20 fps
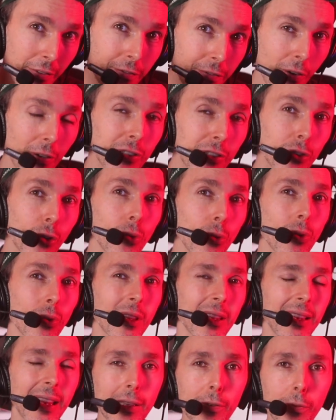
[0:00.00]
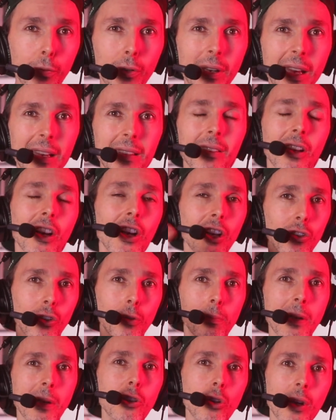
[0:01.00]
very soon within the next few days. So
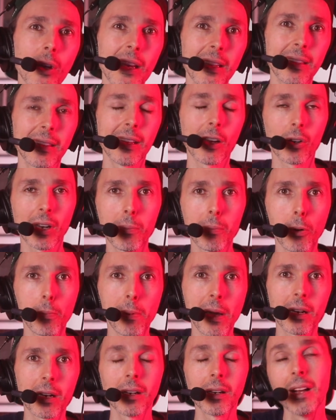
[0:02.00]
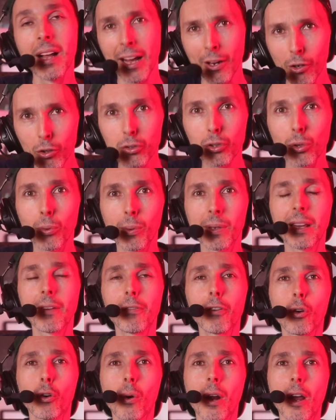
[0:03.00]
make sure you hit the enable bell. And also we're
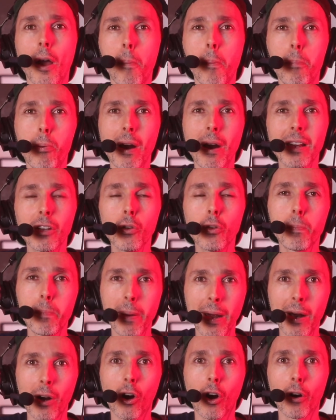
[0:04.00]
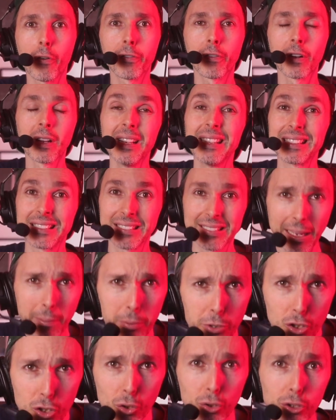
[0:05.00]
giving away a brand new pair of
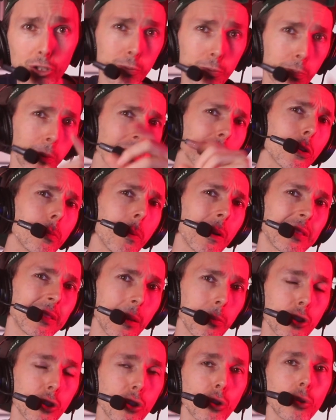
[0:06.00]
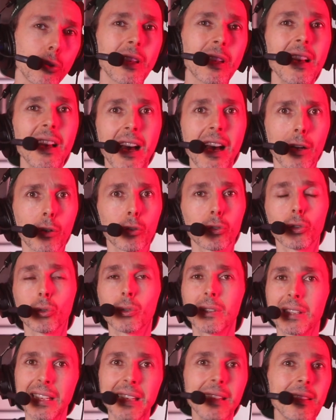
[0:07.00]
Cybershoes sponsored by Cybershoes and also
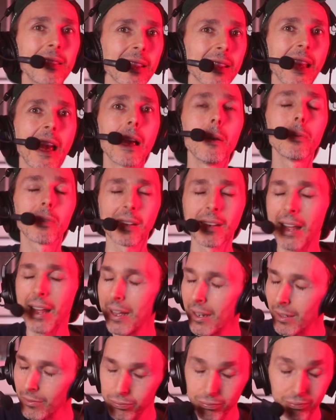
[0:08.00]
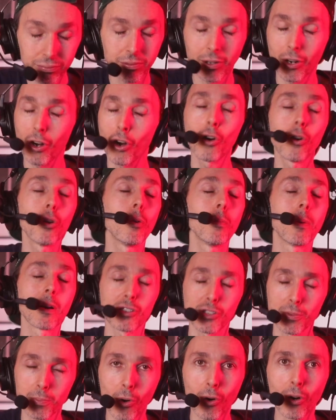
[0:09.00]
keys to games and a uh, whole
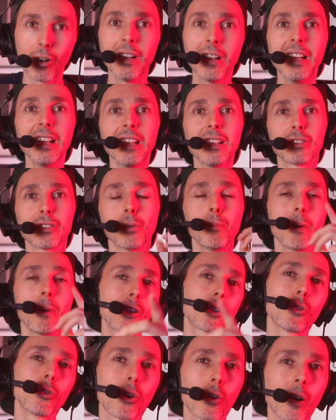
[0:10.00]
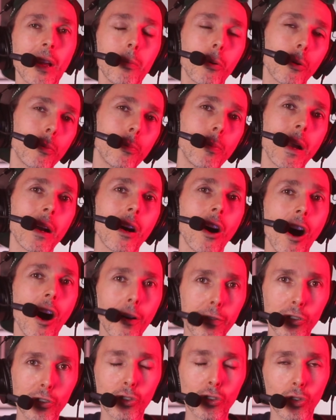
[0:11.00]
bunch more. So make sure to enable the bell
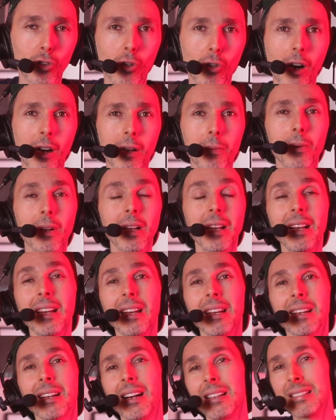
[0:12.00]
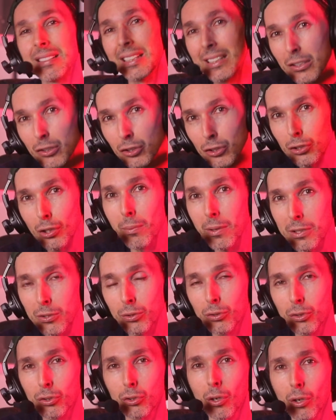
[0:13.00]
after you subscribe. Guys, thank you so much
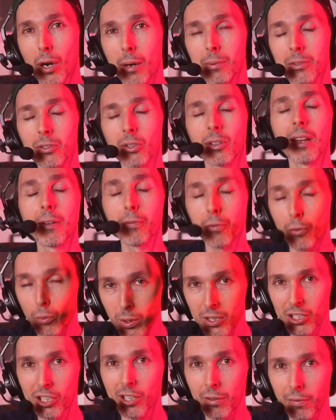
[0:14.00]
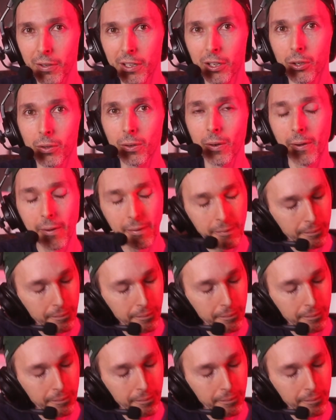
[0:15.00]
for subscribing today, for watching the video.